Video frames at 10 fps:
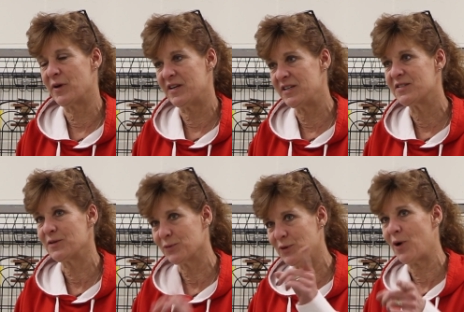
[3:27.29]
but he
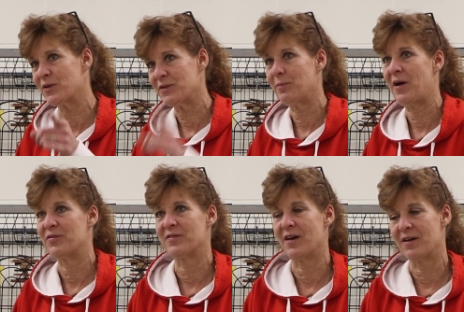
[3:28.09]
still talks
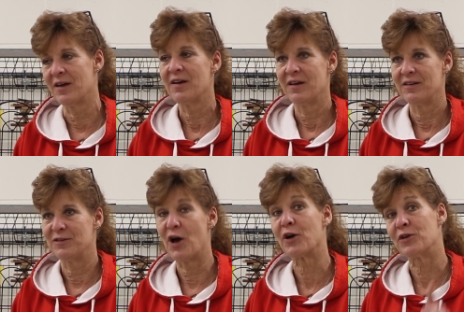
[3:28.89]
about the
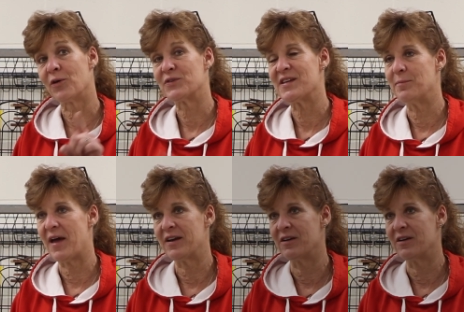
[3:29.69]
young adults he met